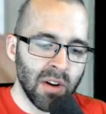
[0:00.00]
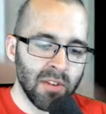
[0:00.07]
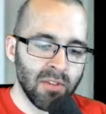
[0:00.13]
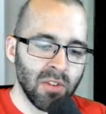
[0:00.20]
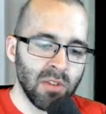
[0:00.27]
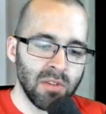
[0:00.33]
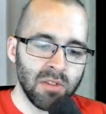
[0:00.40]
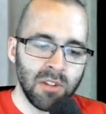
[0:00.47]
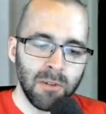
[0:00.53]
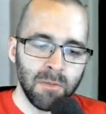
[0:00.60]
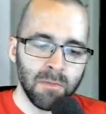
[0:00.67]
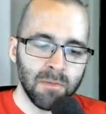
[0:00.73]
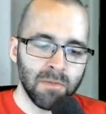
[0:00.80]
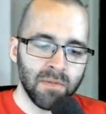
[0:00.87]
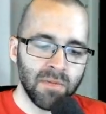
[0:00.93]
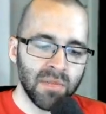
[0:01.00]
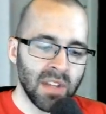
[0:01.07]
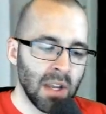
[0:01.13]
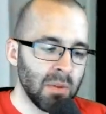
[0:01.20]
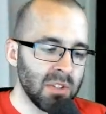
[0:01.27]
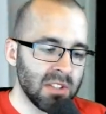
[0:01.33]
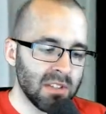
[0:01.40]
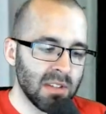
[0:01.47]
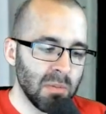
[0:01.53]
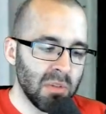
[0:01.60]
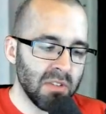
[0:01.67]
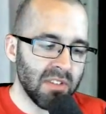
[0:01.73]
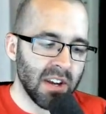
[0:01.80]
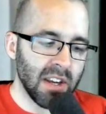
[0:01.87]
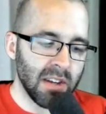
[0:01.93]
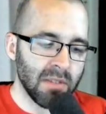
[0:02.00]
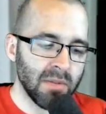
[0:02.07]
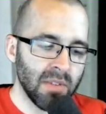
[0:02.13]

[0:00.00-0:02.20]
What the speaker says: over root 2. And we just simplify.